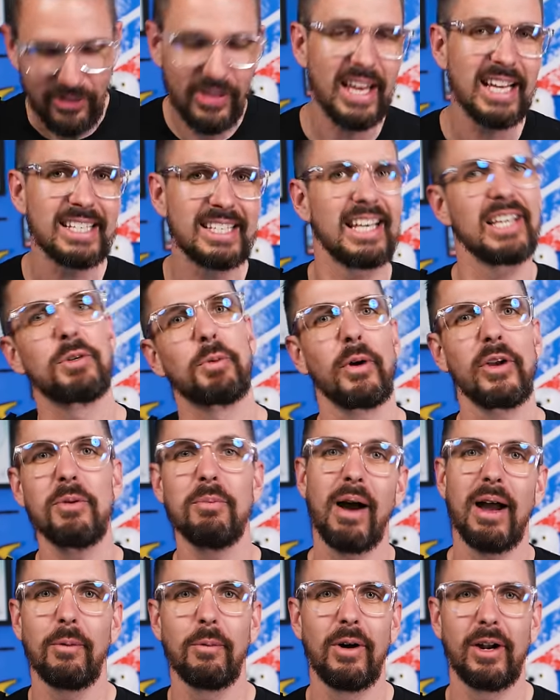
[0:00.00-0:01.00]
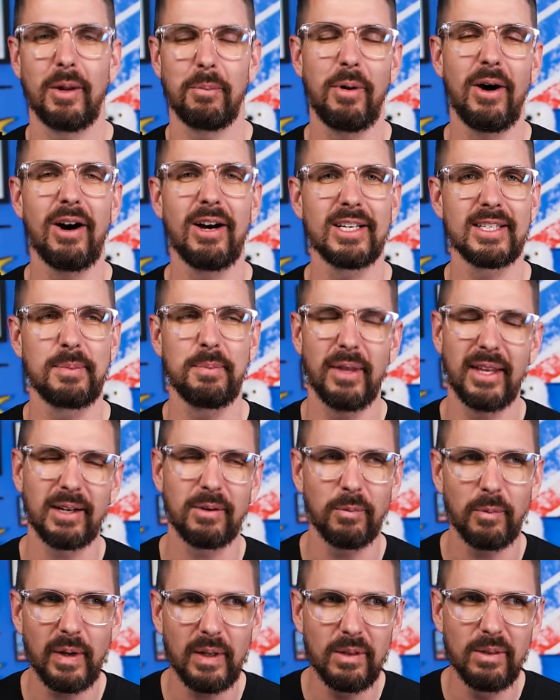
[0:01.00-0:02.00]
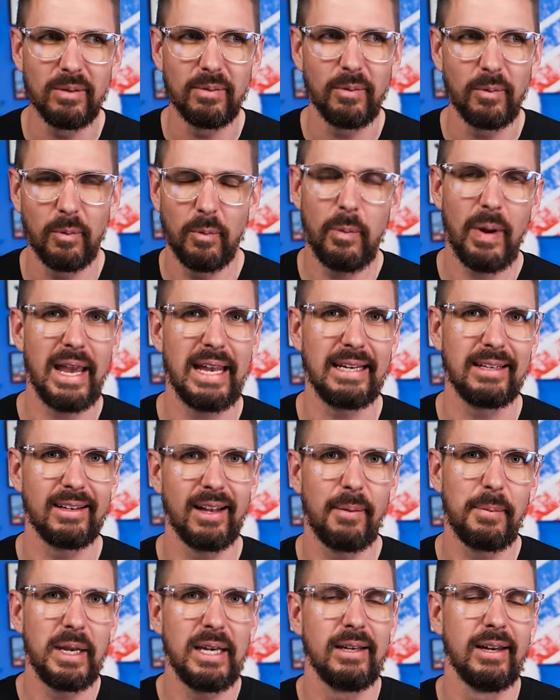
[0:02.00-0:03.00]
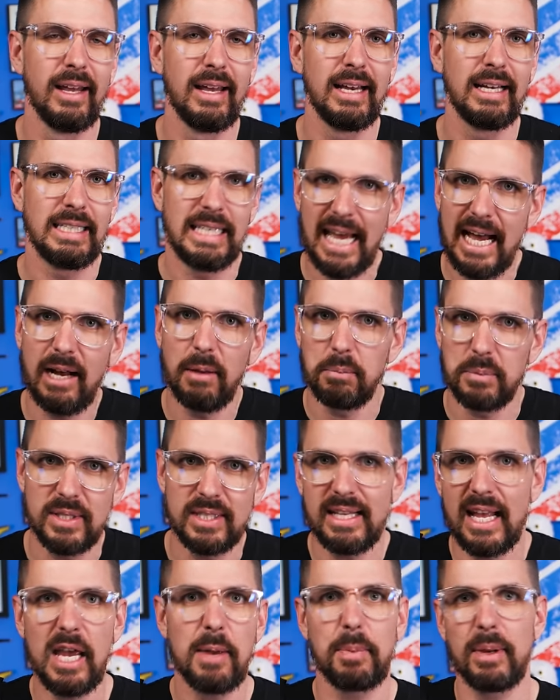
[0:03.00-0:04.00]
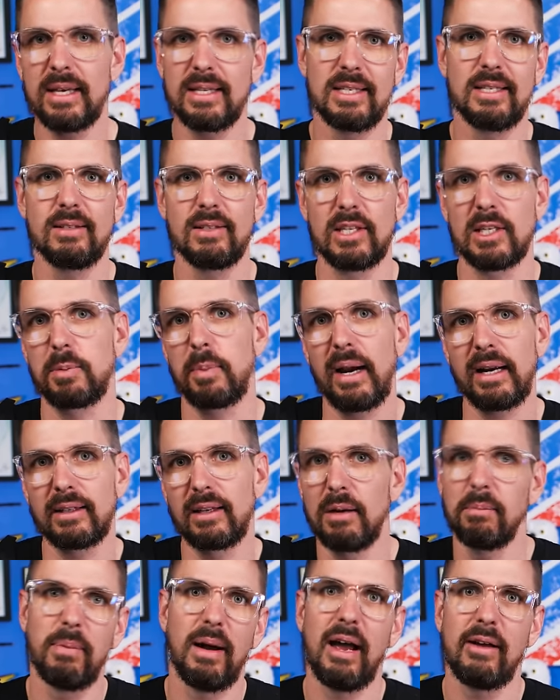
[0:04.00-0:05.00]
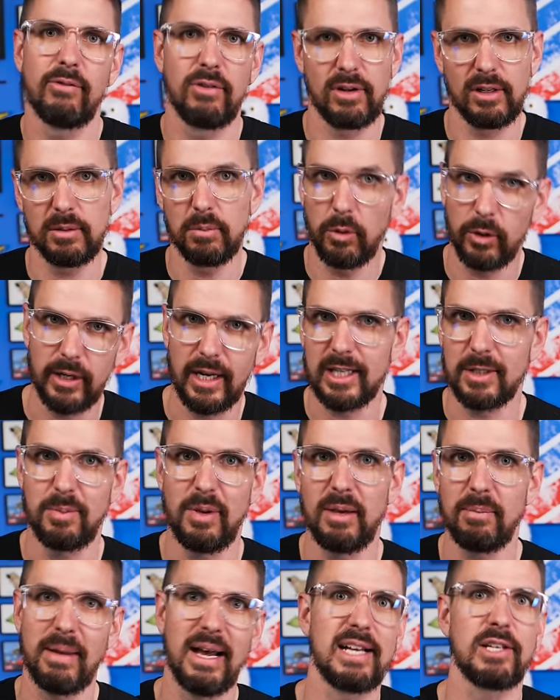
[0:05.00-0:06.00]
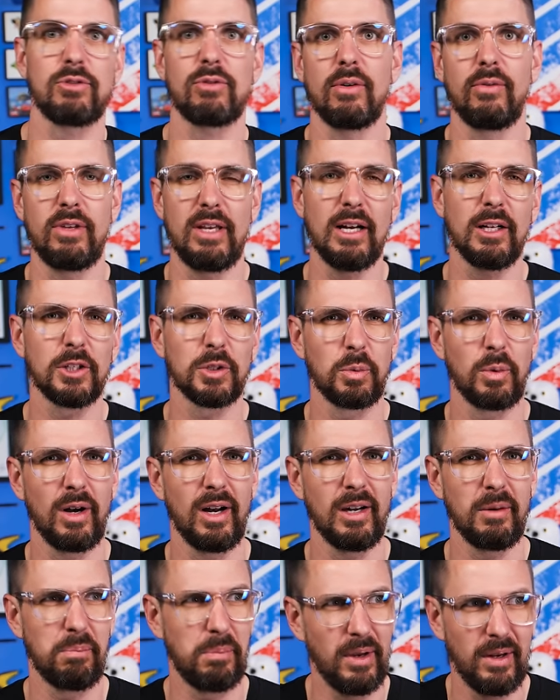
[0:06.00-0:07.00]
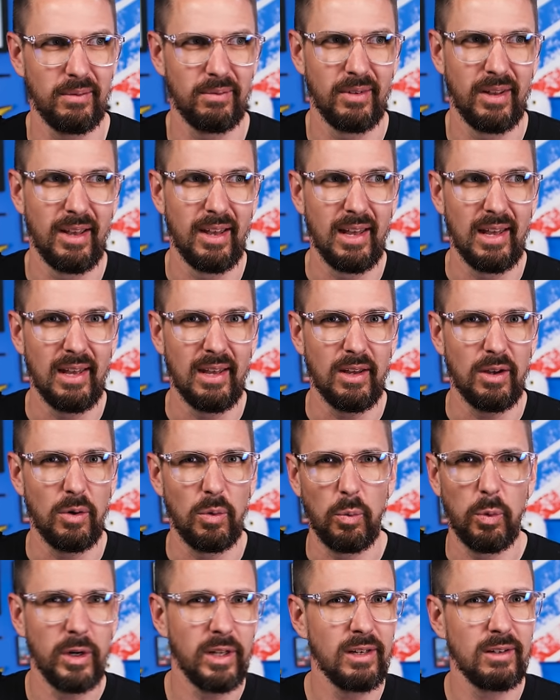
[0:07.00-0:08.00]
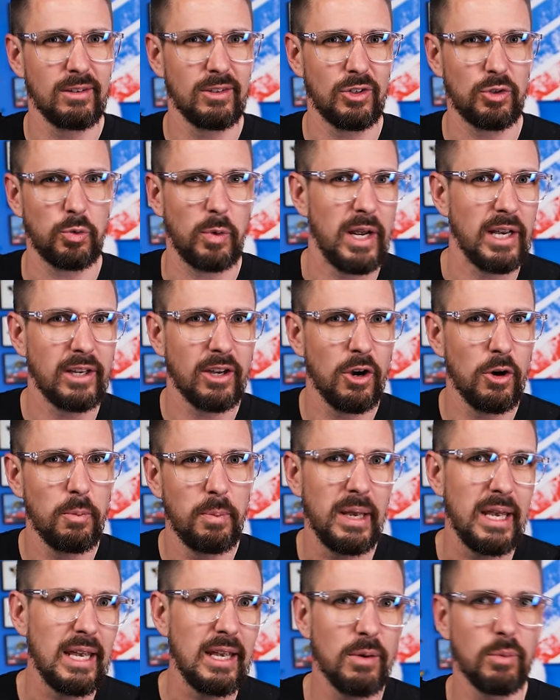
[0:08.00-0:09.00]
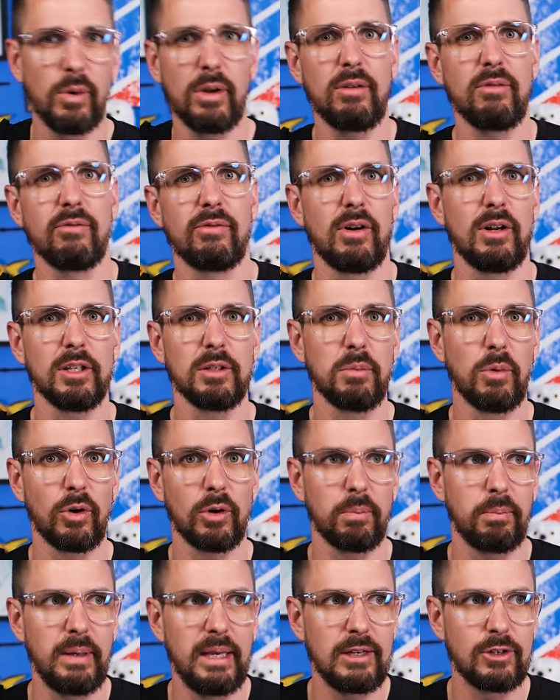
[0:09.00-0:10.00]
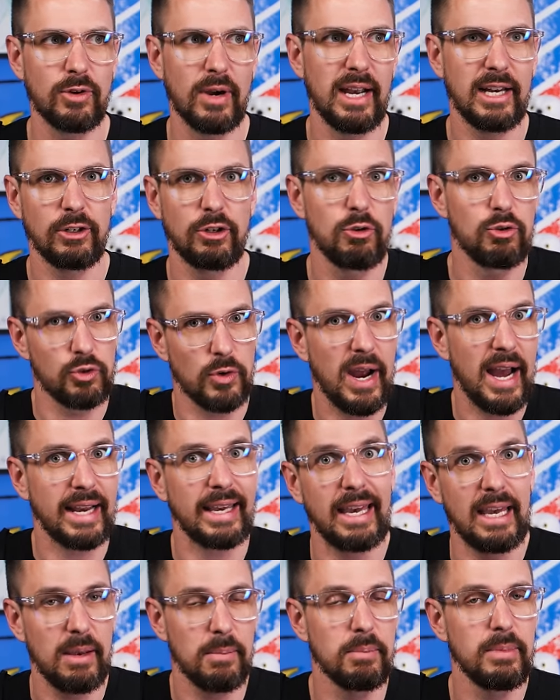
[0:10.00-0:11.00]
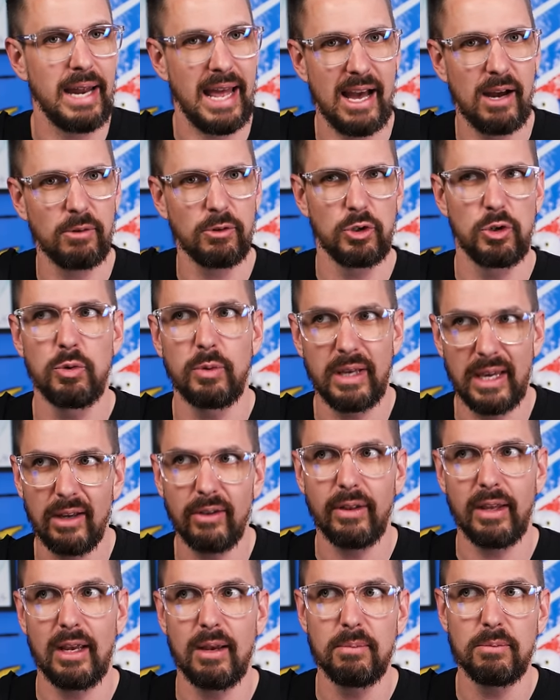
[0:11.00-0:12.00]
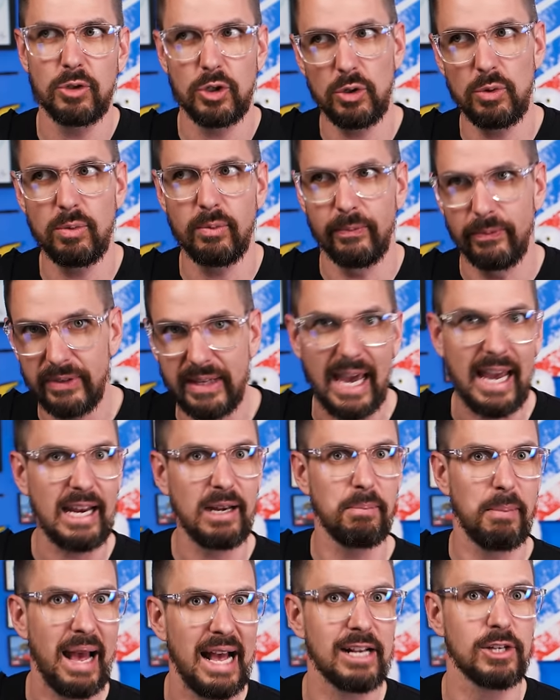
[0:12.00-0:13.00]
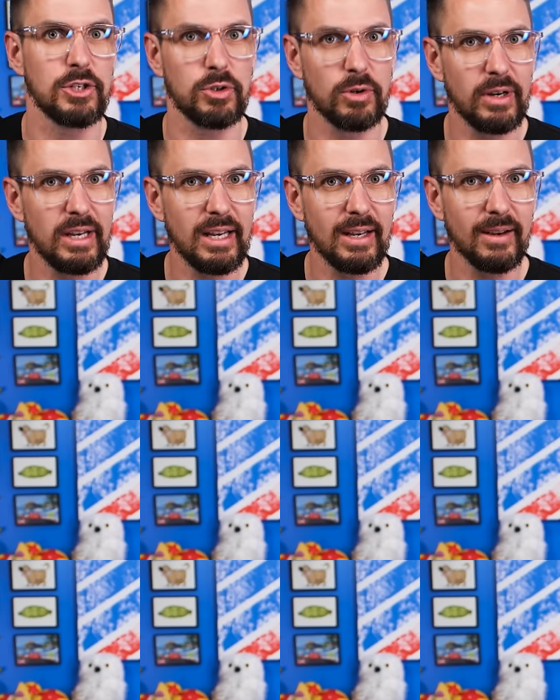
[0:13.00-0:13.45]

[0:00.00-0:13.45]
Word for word: this is where you might want to pause and be like, well, wait. I mean, yeah, Snape isn't suspected by Voldemort as being master of the Elder Wand, but wouldn't Draco be? Wouldn't Voldemort be trying to track him down to kill him to gain mastery?